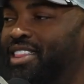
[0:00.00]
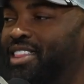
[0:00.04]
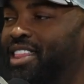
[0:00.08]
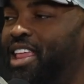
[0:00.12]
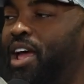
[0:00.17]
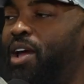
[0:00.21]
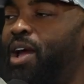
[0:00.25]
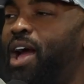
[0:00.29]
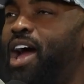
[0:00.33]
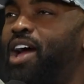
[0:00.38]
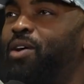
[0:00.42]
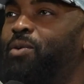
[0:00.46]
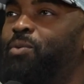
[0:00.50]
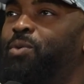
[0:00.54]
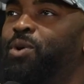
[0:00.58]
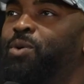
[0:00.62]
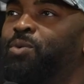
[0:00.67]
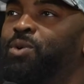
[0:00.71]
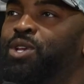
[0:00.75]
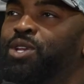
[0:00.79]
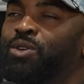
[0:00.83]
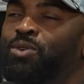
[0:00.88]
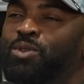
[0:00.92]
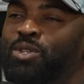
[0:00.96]
Like,
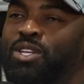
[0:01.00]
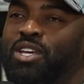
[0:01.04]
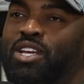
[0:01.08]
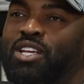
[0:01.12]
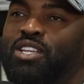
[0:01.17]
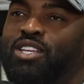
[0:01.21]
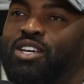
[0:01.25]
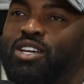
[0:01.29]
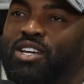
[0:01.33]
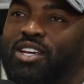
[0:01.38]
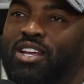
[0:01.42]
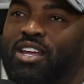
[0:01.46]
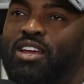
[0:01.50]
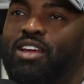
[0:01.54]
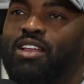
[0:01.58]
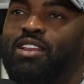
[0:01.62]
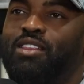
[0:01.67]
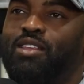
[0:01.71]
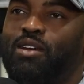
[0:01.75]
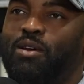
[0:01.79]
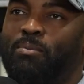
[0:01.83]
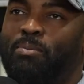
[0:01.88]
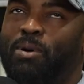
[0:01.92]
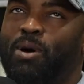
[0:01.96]
what do you think
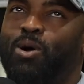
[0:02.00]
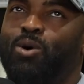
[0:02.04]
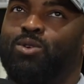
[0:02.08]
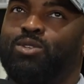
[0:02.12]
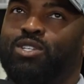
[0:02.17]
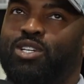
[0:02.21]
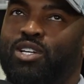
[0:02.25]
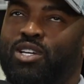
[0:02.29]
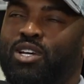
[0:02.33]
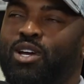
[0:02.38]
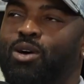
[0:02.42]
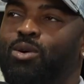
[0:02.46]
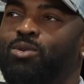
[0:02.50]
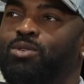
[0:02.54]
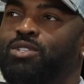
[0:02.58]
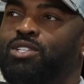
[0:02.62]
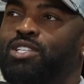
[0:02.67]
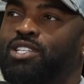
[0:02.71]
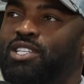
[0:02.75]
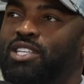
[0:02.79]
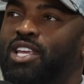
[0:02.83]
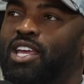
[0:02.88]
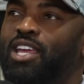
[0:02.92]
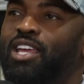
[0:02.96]
the opposing coach
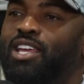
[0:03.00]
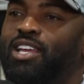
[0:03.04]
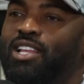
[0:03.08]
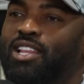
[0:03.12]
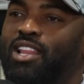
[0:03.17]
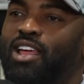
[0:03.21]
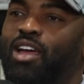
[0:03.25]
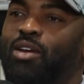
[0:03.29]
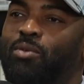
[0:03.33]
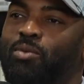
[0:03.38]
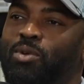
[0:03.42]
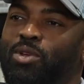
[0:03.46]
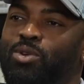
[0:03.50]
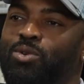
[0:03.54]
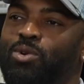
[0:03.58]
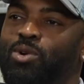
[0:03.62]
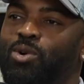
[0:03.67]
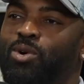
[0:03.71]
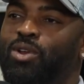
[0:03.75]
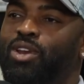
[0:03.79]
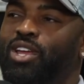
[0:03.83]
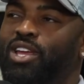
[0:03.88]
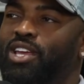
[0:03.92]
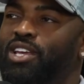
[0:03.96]
is thinking? Like, when you
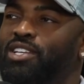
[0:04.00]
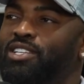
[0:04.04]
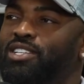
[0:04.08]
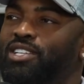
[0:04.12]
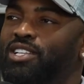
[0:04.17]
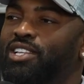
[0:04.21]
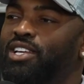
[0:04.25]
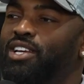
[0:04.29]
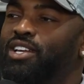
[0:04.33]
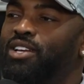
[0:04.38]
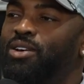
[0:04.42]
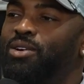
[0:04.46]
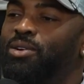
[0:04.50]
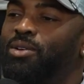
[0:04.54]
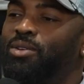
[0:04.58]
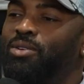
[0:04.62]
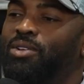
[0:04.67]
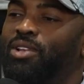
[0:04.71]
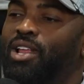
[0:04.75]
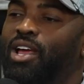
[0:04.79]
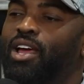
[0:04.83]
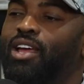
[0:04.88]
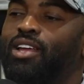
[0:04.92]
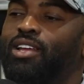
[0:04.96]
going against Aledo,
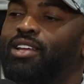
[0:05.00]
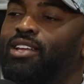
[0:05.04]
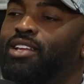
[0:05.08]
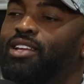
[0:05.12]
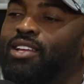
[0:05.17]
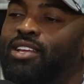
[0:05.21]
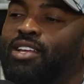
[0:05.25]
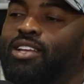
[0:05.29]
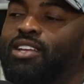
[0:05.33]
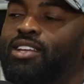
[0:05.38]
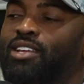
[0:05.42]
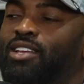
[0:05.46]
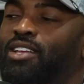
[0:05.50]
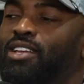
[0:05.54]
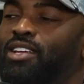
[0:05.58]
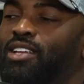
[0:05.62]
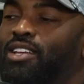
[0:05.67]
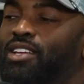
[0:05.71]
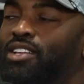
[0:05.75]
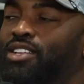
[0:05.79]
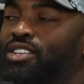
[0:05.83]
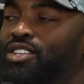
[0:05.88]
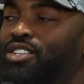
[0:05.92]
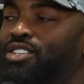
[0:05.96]
you like
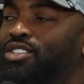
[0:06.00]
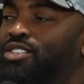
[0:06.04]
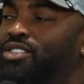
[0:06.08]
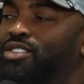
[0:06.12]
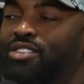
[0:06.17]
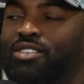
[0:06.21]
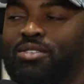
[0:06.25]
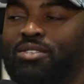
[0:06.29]
just.